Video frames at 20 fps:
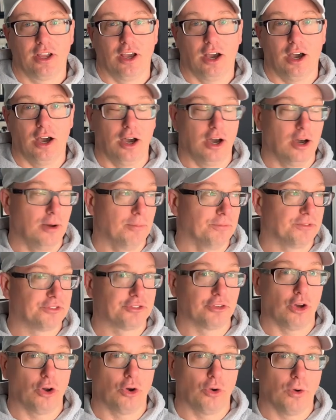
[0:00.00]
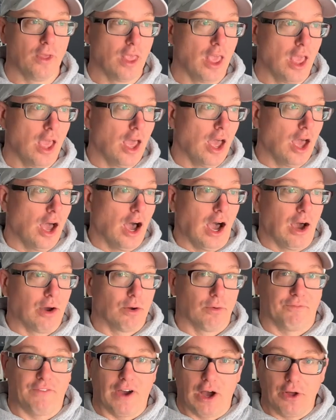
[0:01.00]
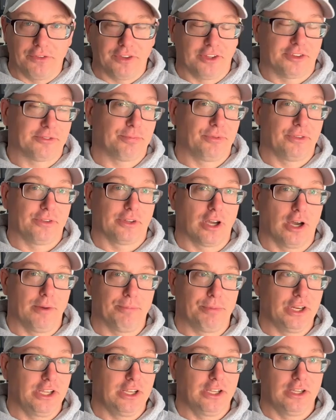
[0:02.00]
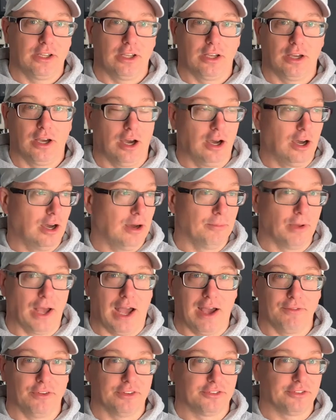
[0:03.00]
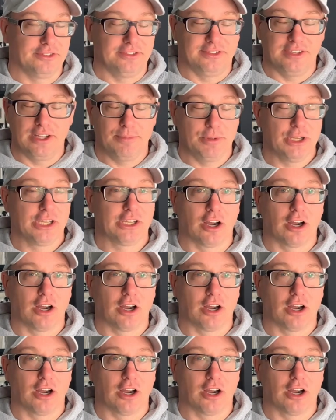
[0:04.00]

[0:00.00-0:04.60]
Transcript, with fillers: Um, so Found this company, um, obviously DB